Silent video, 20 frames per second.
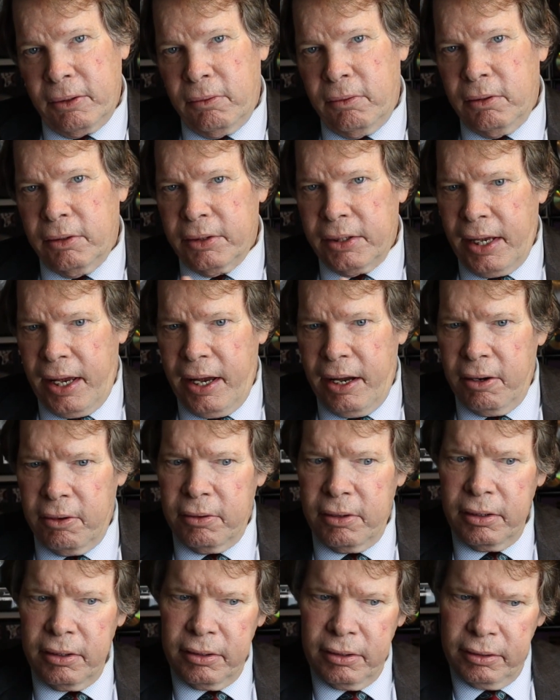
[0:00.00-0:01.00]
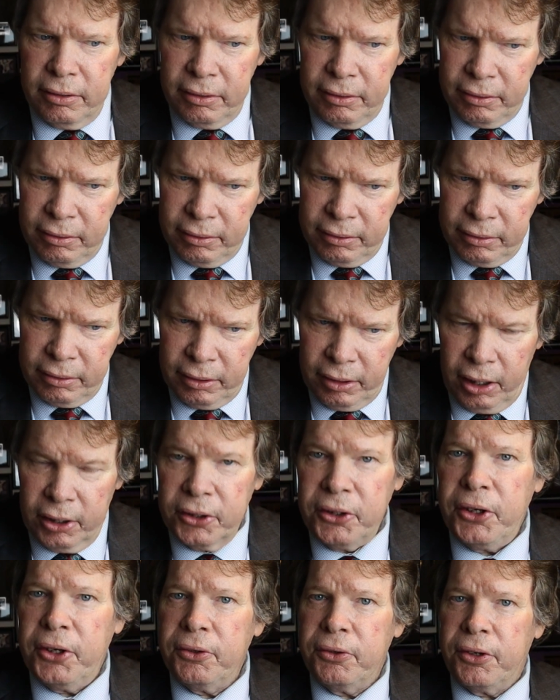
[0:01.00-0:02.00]
Well, now
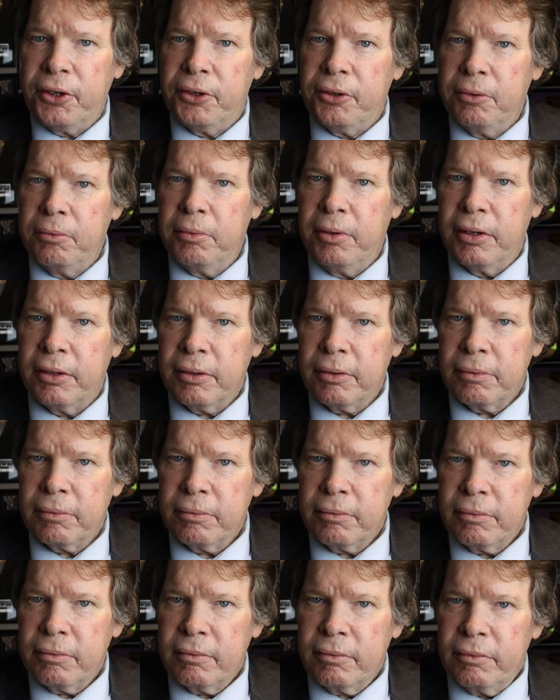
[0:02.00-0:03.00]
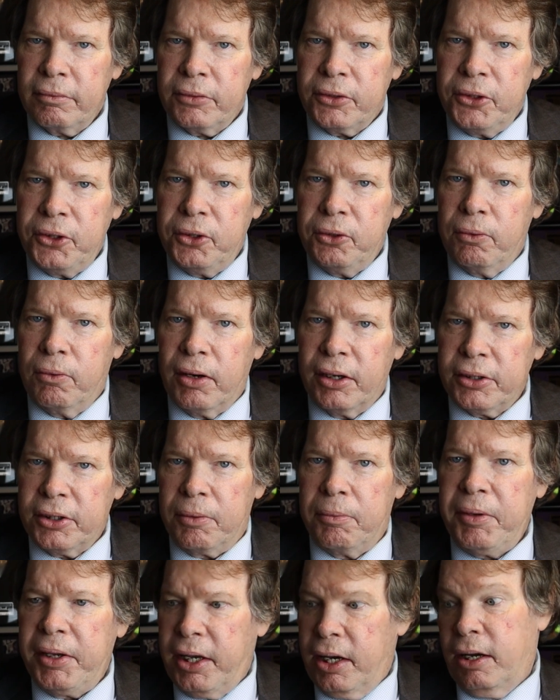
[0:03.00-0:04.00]
on YouTube, you want to
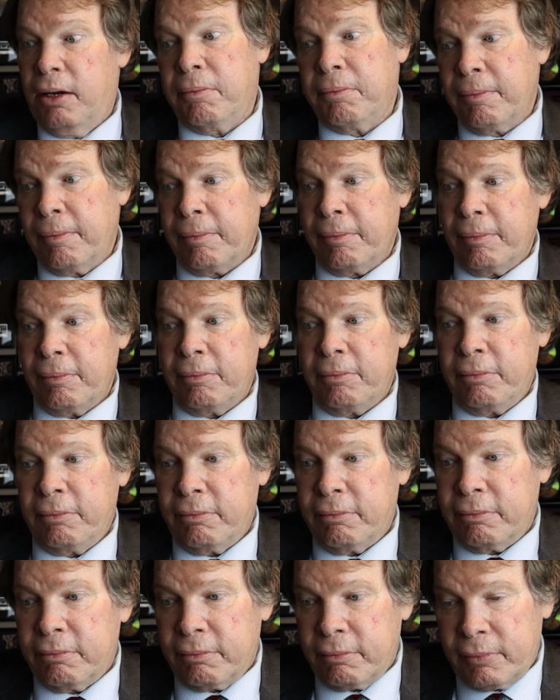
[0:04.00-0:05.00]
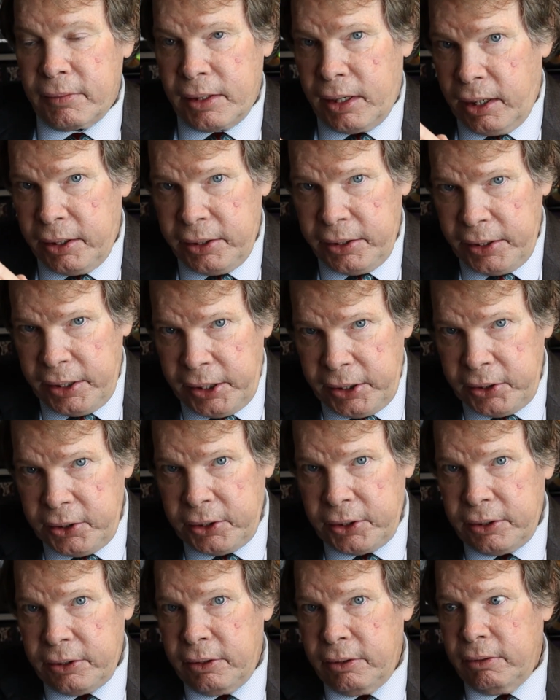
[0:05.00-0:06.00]
become a
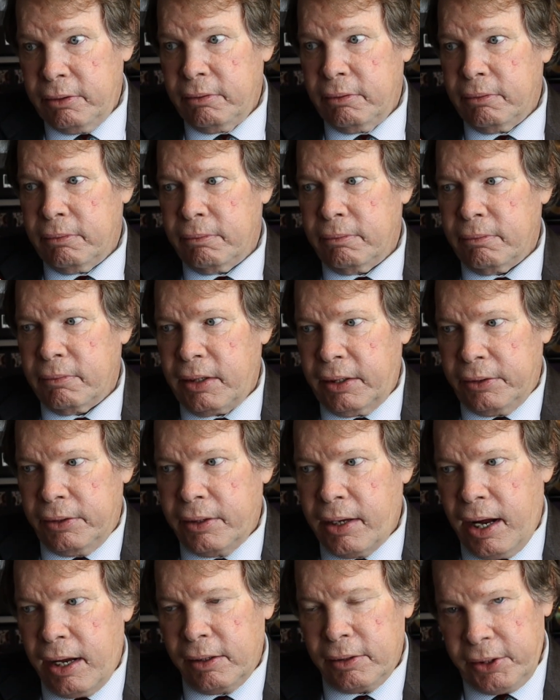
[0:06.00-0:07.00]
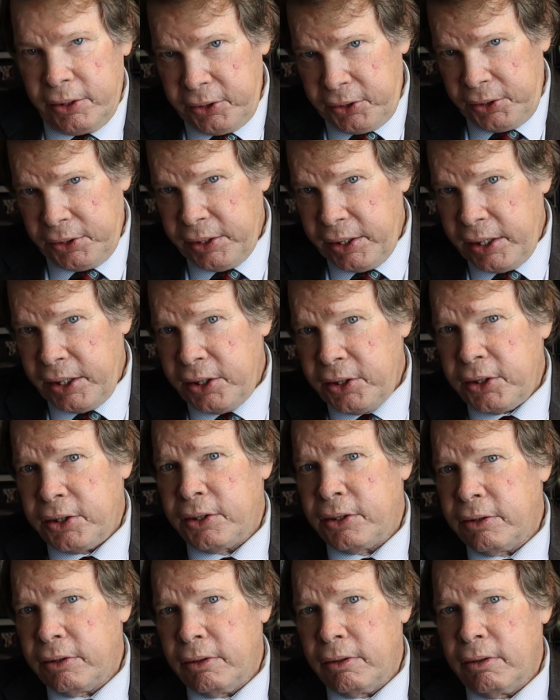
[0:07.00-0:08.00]
niche, a knowledge niche
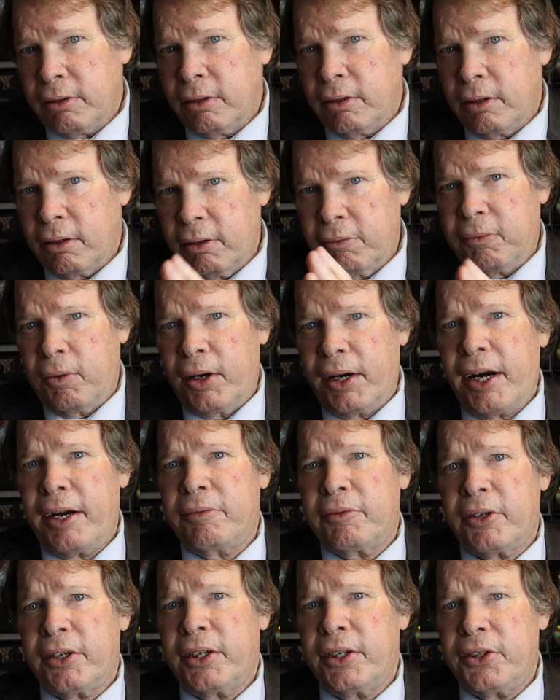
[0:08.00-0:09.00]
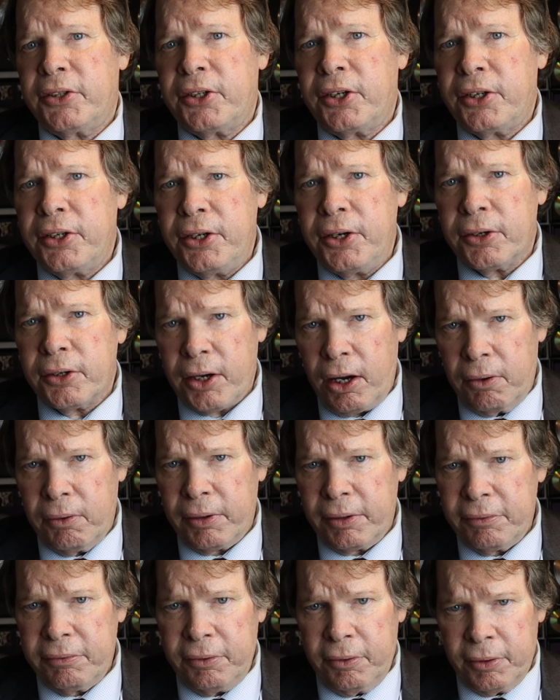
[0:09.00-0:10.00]
of whatever it is you're
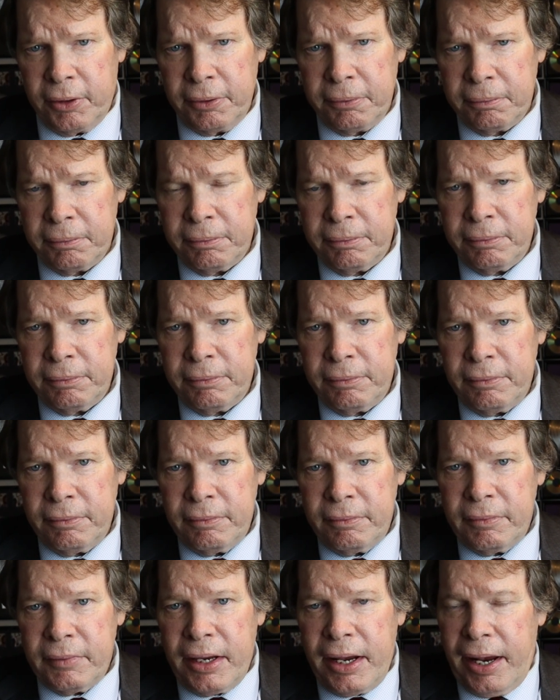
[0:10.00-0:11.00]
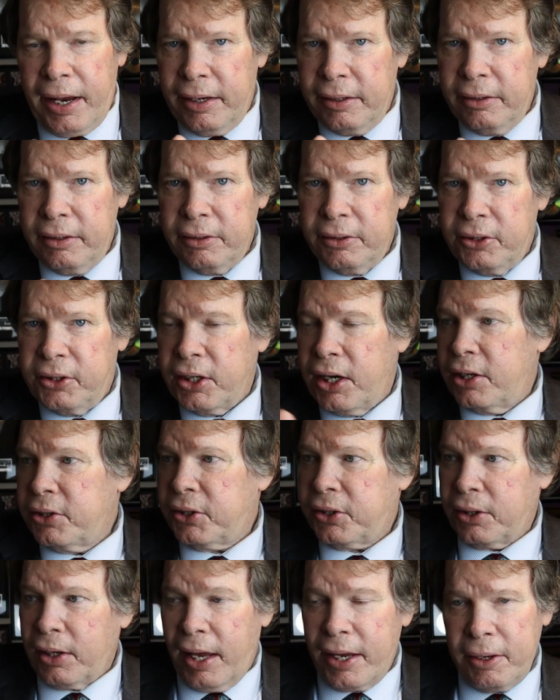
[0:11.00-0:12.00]
going for. And
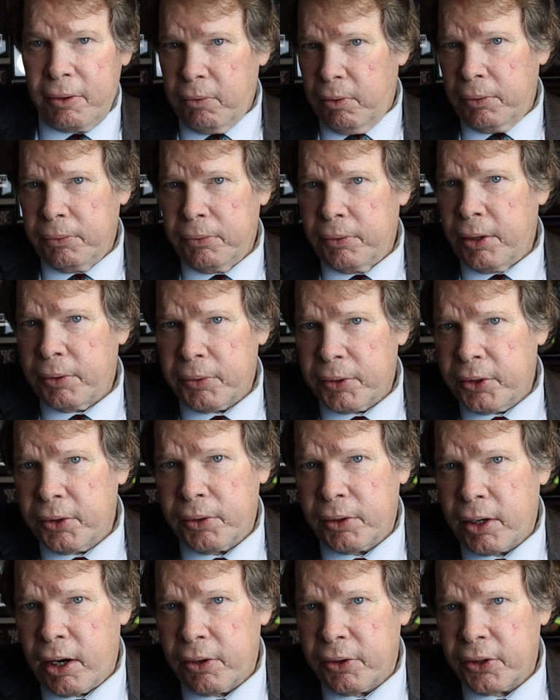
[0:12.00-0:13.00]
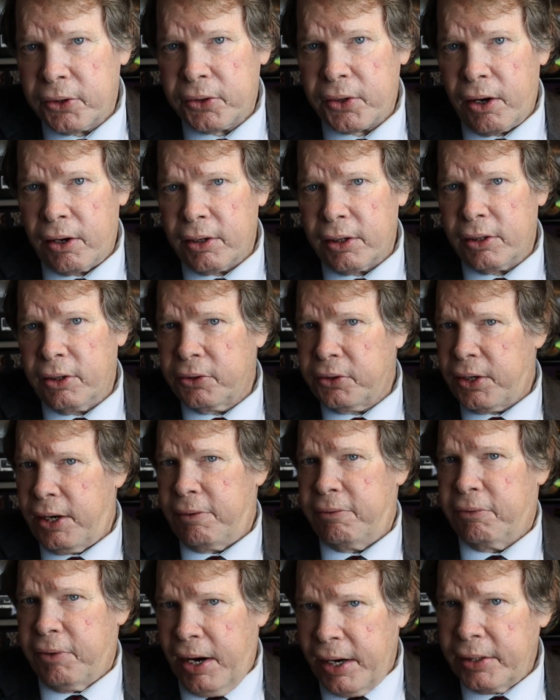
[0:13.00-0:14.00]
just like when they were doing all those articles,
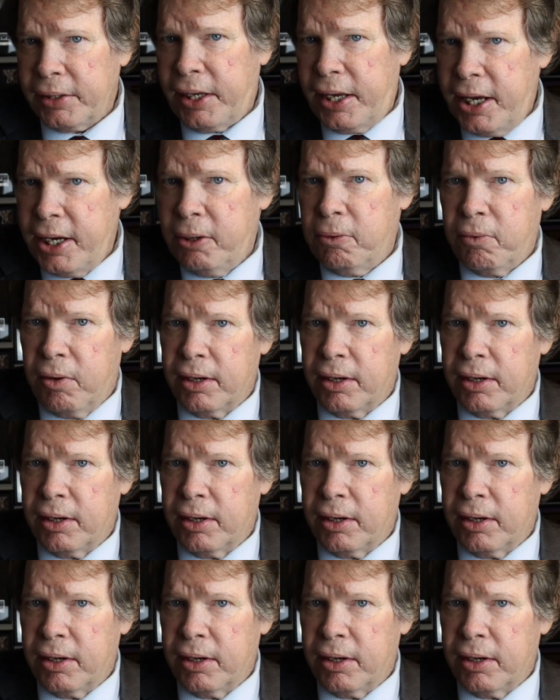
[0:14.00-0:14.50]
they'd finally hit